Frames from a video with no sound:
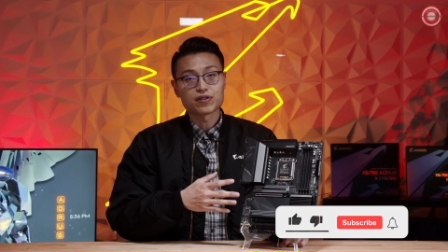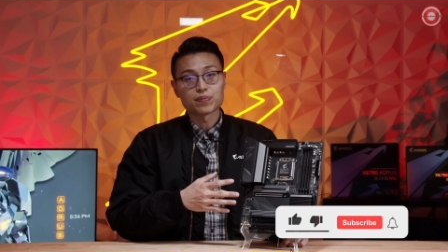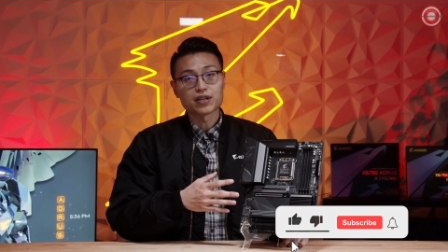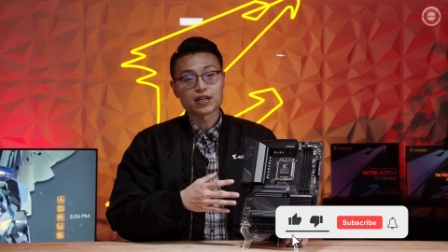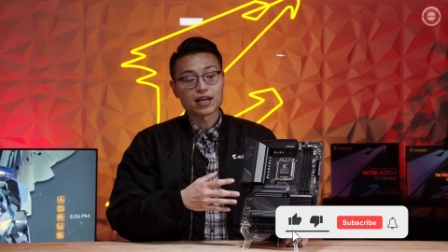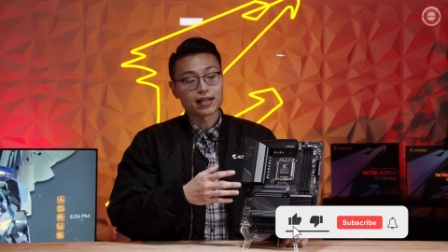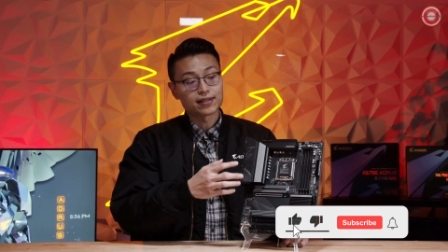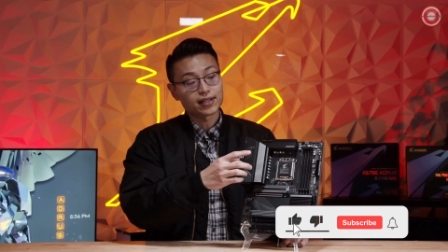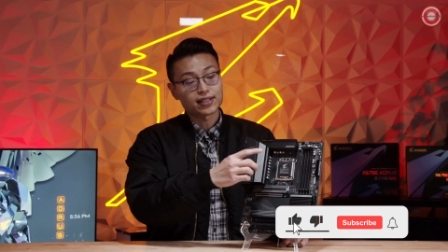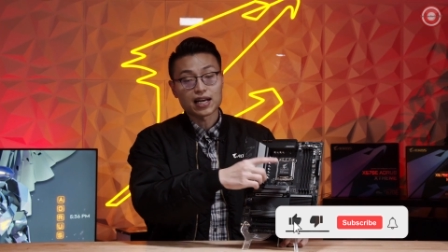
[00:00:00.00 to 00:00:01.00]
to be at
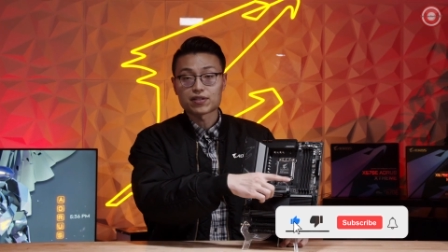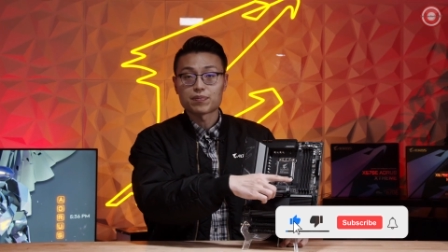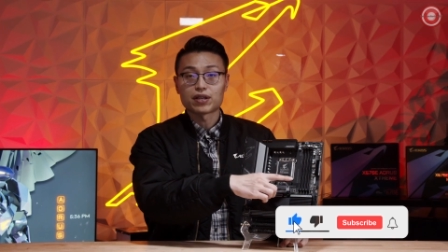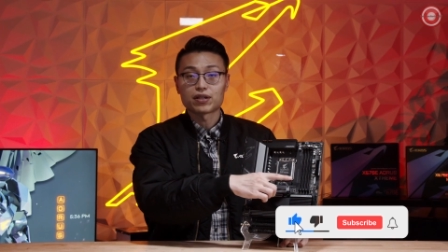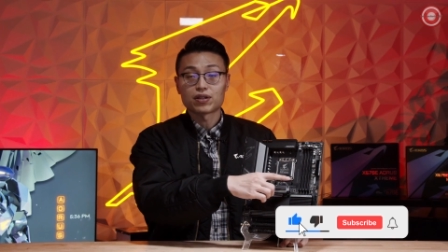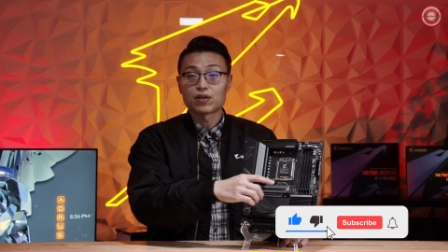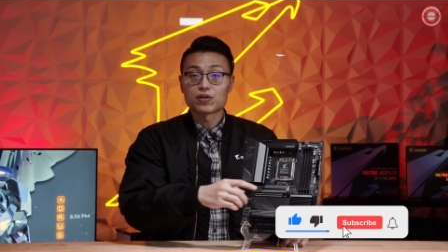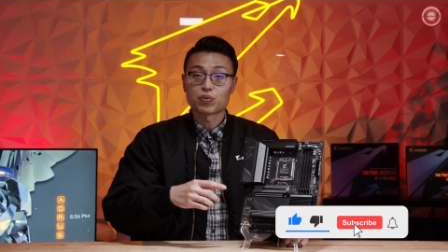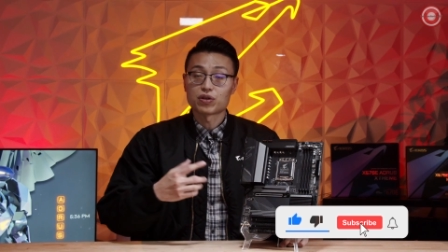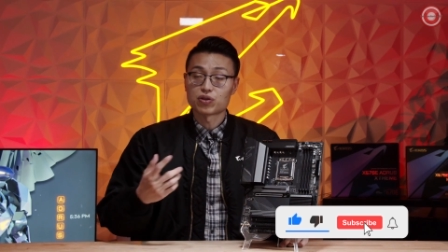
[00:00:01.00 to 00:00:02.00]
6000
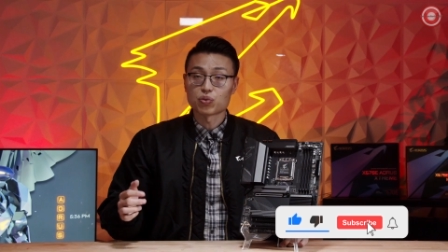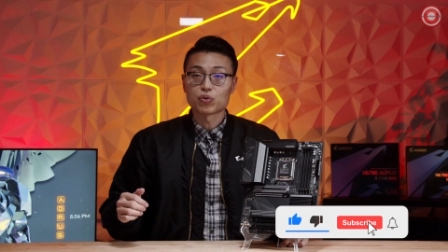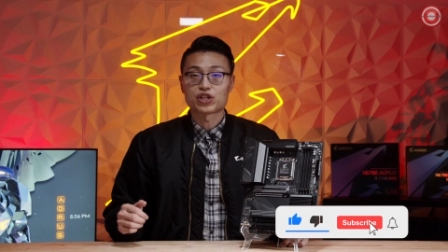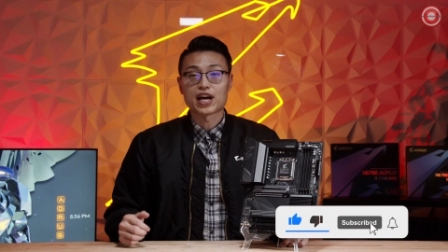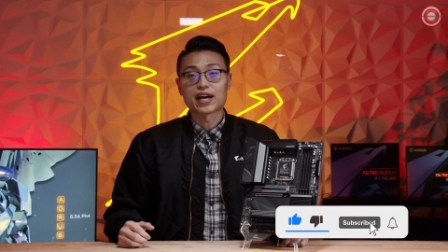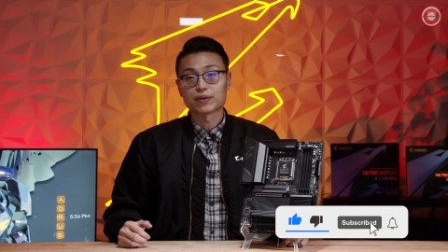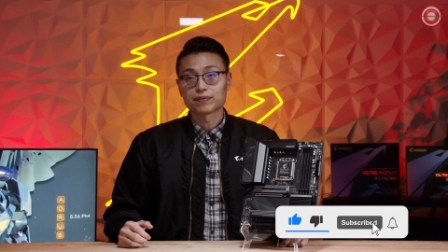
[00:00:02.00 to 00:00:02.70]
MHz with dual channel.